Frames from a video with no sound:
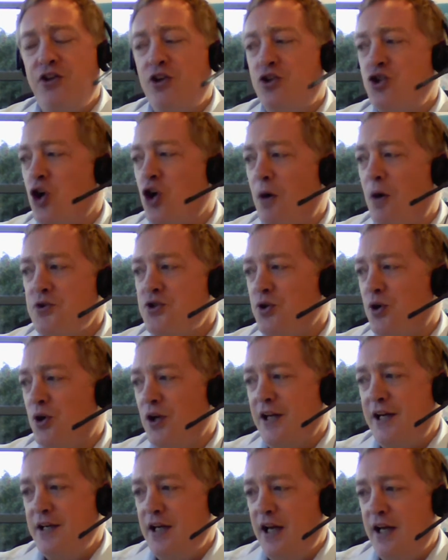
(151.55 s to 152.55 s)
drop was
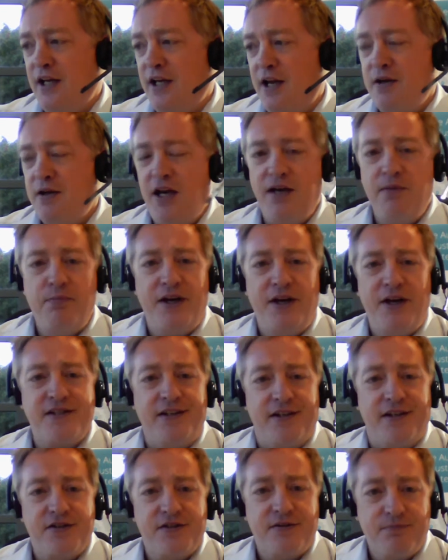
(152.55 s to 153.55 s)
all in
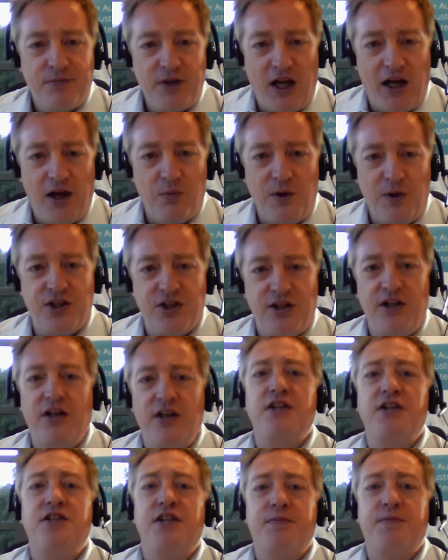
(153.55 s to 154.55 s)
business, which in the
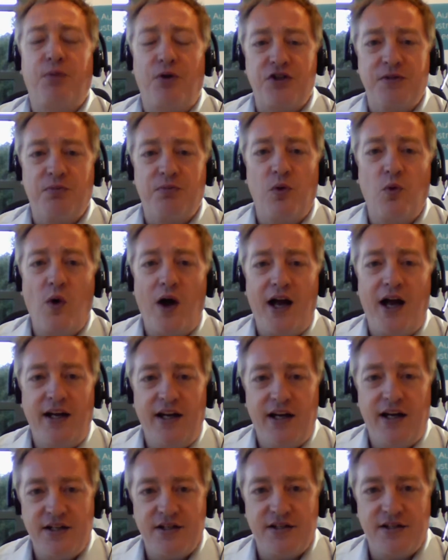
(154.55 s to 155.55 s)
nicest possible
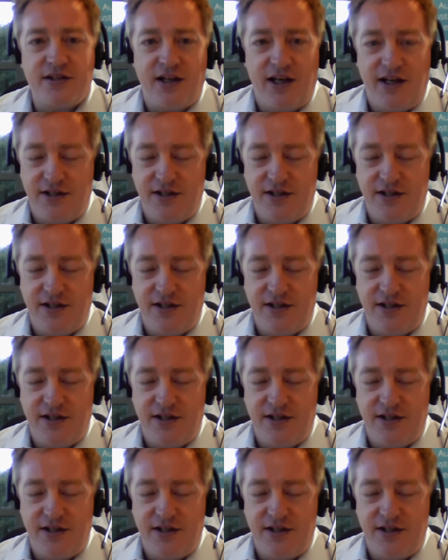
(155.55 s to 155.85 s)
way is